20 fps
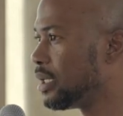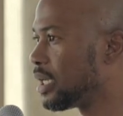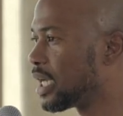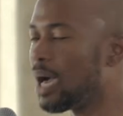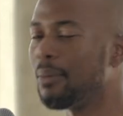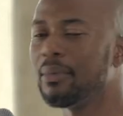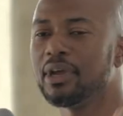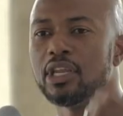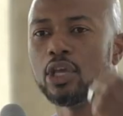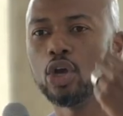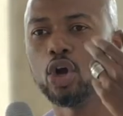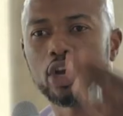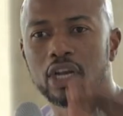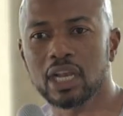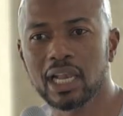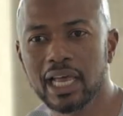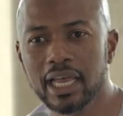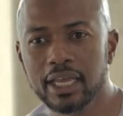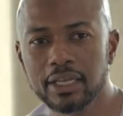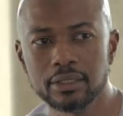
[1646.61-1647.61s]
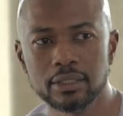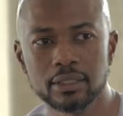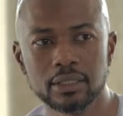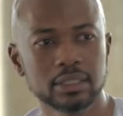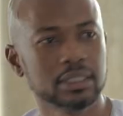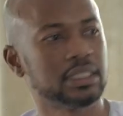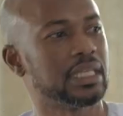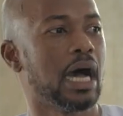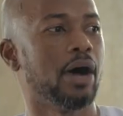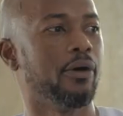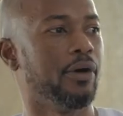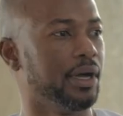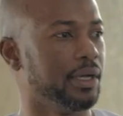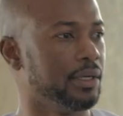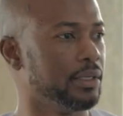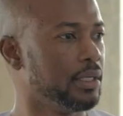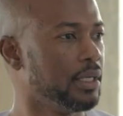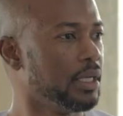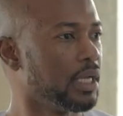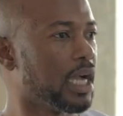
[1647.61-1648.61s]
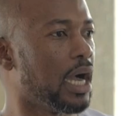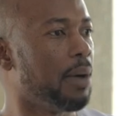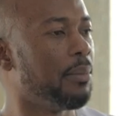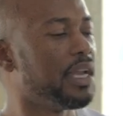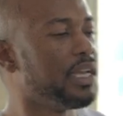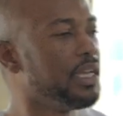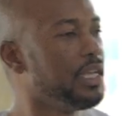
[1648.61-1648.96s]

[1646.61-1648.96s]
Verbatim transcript: Kama ni online, sawa. Kama